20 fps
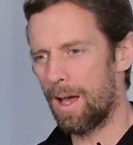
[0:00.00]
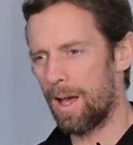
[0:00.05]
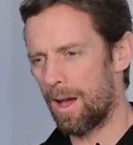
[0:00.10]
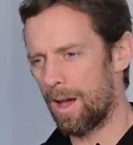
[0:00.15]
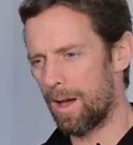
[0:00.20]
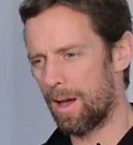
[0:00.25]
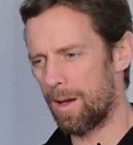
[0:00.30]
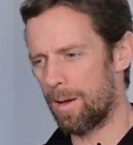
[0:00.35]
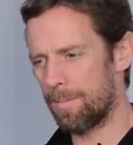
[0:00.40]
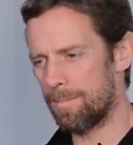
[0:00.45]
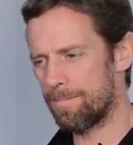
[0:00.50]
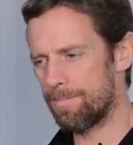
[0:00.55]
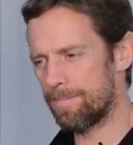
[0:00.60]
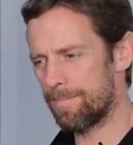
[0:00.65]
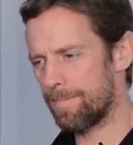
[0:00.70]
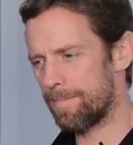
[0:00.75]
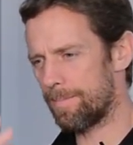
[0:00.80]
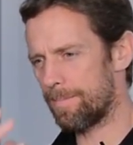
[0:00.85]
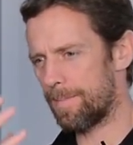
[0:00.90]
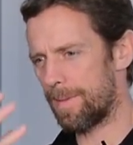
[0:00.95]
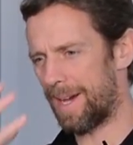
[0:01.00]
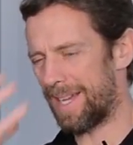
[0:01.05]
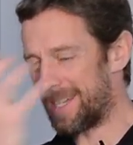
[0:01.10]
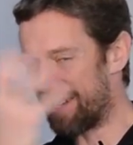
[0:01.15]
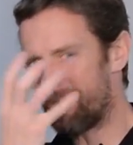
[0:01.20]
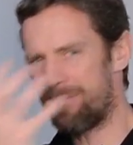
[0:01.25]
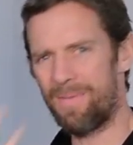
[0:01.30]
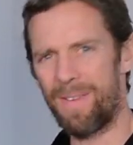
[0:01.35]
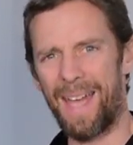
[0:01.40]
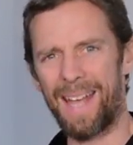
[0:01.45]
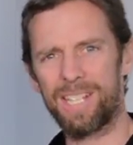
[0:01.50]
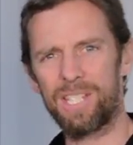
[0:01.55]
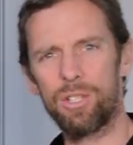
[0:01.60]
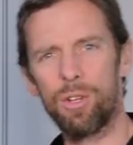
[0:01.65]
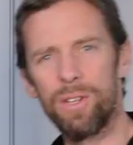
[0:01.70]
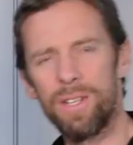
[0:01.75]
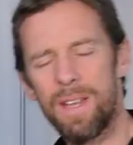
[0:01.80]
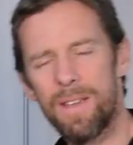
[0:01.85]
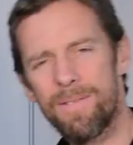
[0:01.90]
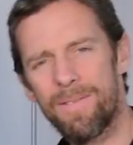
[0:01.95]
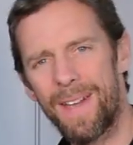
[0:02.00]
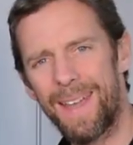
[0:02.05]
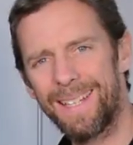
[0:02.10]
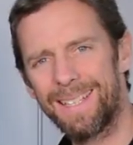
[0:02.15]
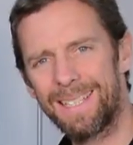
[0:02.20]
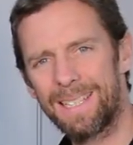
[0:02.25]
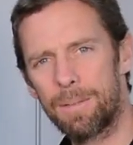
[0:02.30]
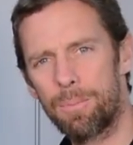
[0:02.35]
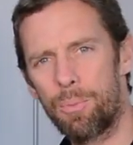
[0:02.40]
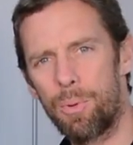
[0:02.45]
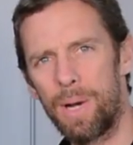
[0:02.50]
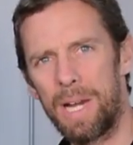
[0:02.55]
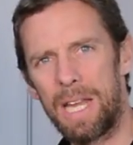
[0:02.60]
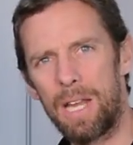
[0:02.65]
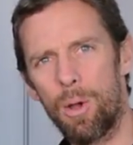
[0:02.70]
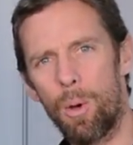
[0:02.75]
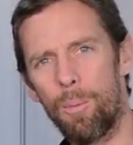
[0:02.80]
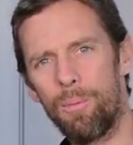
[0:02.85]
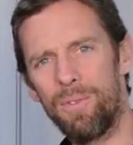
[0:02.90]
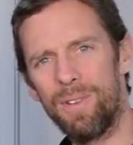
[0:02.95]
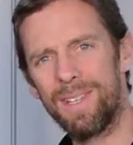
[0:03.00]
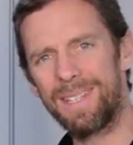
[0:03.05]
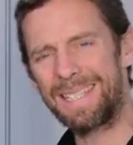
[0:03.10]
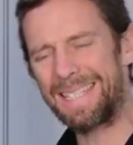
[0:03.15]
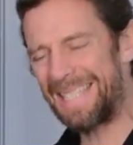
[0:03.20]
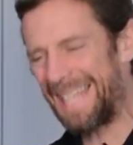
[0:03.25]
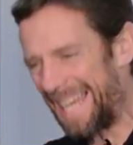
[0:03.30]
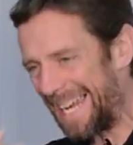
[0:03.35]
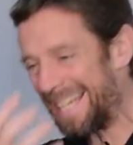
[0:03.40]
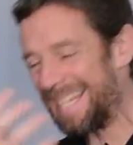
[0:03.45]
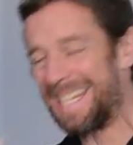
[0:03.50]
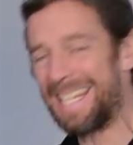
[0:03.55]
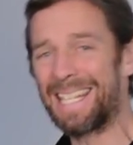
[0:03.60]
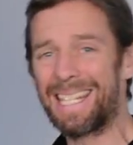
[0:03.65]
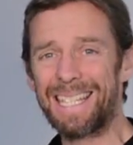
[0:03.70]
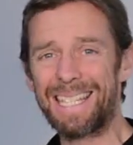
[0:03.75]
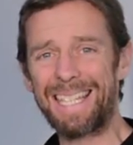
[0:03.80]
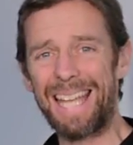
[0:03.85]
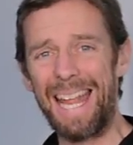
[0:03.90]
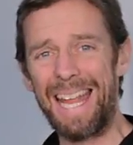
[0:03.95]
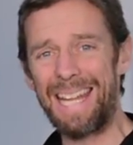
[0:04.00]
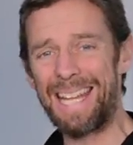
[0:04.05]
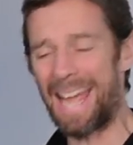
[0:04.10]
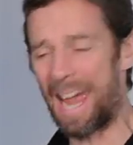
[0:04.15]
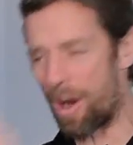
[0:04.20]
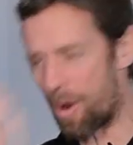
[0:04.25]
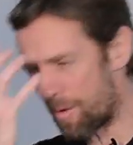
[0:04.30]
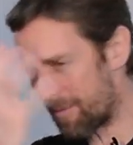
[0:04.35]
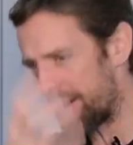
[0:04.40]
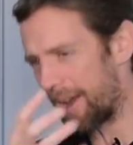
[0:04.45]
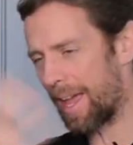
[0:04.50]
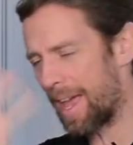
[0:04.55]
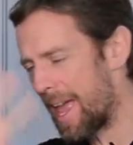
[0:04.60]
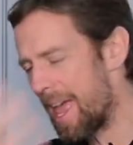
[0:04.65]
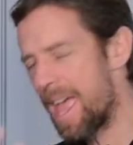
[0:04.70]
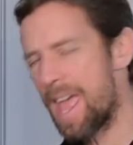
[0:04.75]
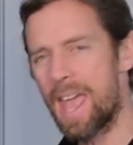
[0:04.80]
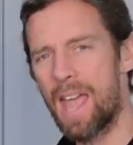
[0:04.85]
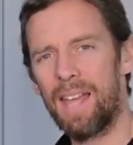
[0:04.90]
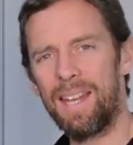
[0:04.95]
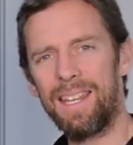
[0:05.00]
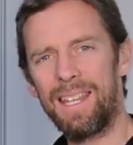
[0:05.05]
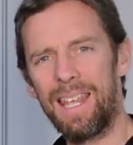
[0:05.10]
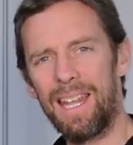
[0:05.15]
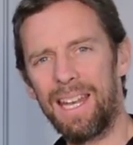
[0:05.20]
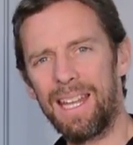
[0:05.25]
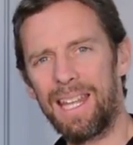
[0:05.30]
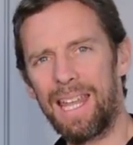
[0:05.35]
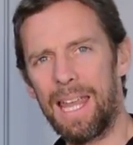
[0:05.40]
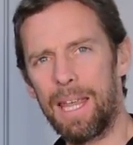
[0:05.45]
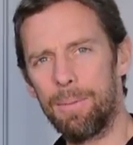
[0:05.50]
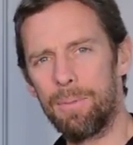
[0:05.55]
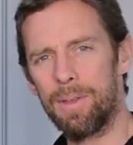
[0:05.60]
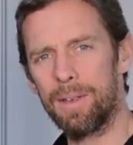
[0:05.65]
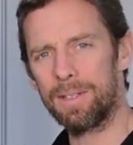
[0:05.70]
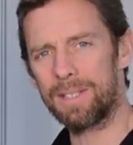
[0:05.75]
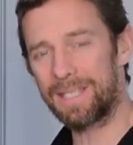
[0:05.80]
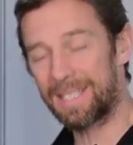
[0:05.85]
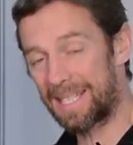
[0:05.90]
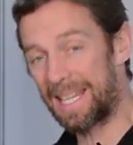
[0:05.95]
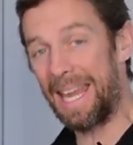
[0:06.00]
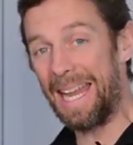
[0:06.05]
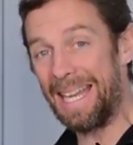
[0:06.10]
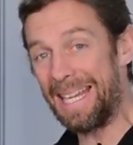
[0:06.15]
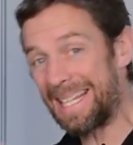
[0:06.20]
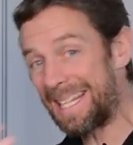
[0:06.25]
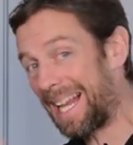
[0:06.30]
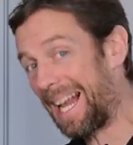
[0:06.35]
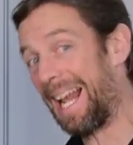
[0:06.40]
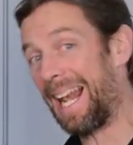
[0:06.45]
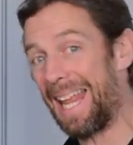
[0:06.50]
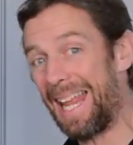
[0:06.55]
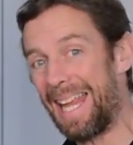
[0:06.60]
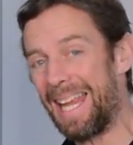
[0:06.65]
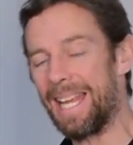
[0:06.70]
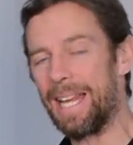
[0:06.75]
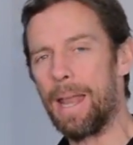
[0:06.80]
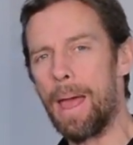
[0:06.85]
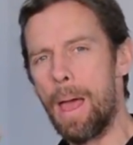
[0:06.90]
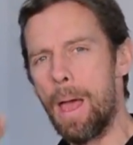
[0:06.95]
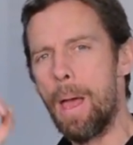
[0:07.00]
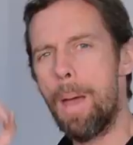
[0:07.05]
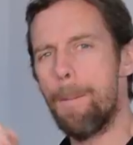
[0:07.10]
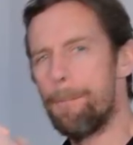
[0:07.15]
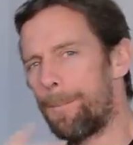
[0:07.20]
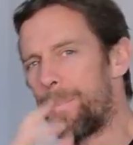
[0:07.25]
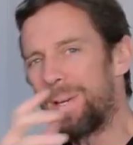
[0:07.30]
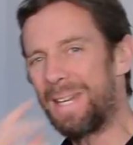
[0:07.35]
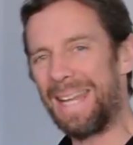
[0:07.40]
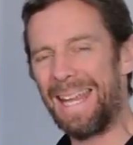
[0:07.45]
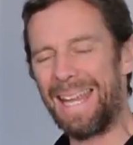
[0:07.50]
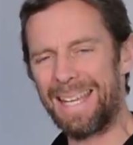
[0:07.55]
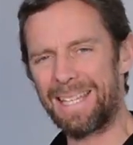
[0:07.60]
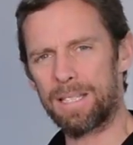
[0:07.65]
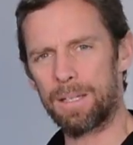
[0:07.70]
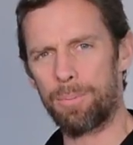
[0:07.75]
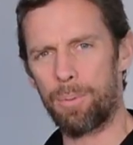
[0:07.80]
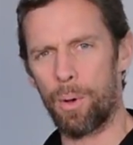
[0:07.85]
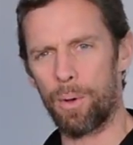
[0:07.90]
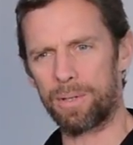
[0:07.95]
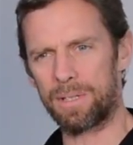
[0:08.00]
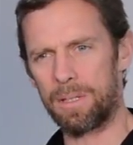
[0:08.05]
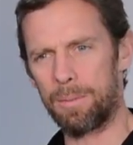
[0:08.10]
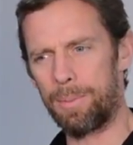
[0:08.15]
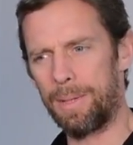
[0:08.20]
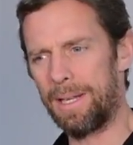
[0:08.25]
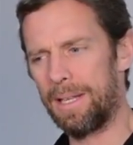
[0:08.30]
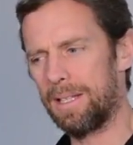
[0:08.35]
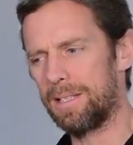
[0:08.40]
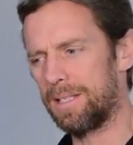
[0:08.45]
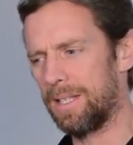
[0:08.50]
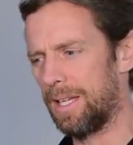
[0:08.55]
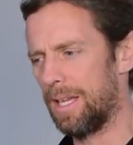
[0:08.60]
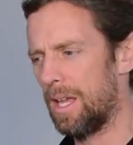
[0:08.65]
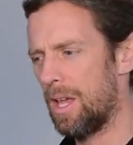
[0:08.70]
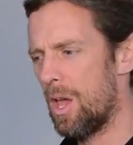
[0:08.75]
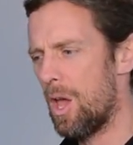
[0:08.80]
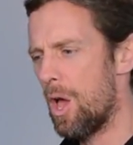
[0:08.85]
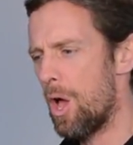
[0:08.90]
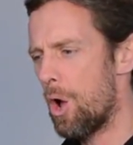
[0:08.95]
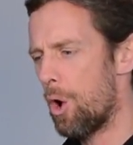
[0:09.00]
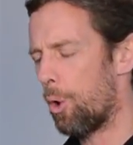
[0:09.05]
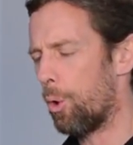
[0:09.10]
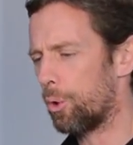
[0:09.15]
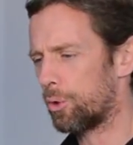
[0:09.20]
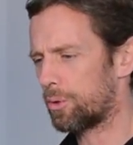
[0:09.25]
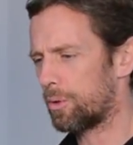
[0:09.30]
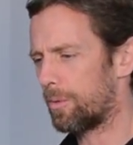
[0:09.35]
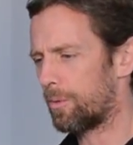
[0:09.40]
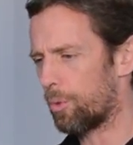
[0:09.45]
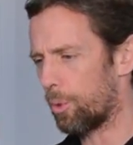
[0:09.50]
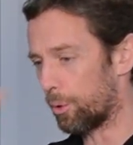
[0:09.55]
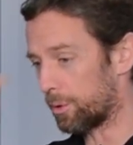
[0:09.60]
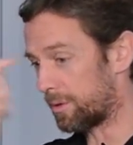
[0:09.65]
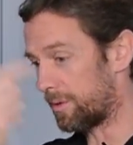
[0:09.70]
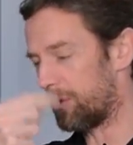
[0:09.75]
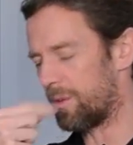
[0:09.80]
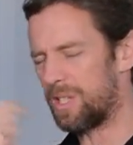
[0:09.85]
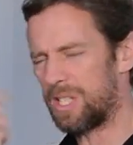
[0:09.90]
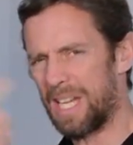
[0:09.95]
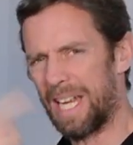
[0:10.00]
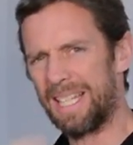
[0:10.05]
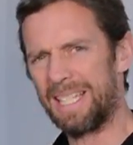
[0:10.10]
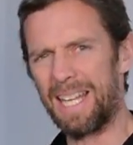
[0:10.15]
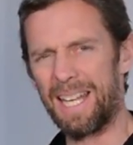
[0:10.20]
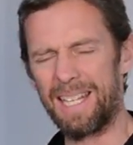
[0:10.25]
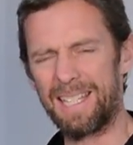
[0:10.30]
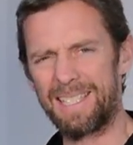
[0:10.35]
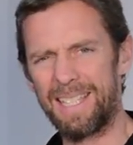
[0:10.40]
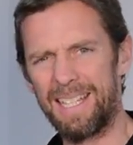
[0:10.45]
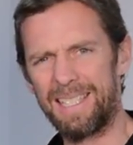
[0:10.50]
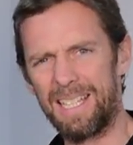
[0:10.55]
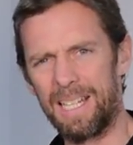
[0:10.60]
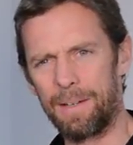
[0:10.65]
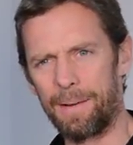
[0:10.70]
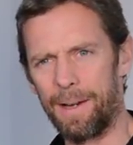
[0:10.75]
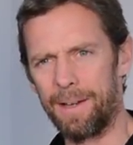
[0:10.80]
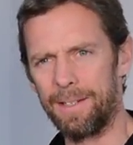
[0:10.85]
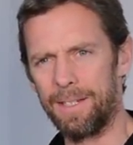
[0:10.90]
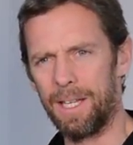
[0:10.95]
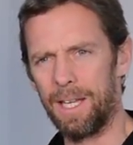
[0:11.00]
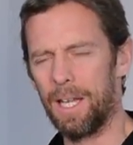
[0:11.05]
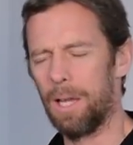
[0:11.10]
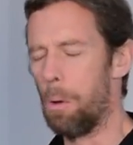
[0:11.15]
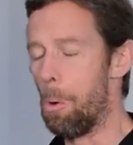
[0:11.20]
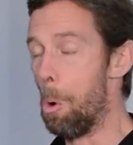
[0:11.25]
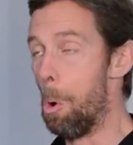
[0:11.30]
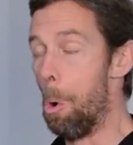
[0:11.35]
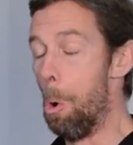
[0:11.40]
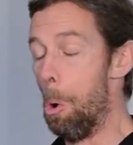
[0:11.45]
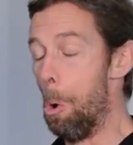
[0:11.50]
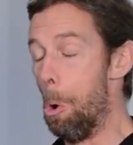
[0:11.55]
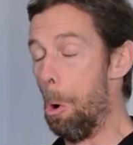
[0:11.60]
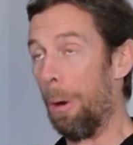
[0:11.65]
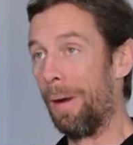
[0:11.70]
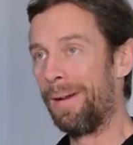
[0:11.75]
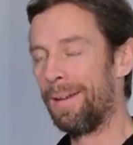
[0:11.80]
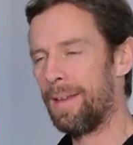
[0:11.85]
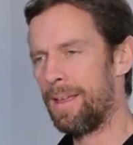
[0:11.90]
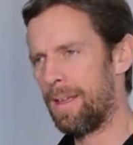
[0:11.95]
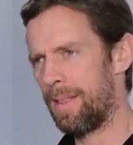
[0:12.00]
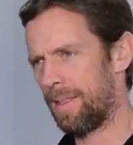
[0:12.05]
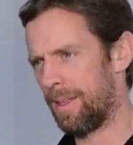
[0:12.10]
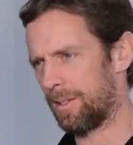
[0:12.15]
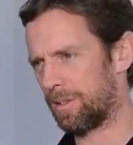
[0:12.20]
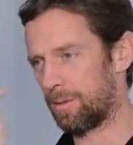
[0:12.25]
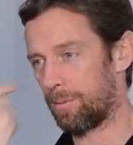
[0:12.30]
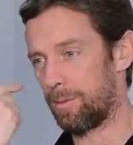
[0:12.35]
um, an infection on your face is a pretty obvious thing, and you're going to take care of it, and you're going to keep the skin clean. But it is a possibility. Also, of course, if you're injecting anaesthetic around here, ooh, there's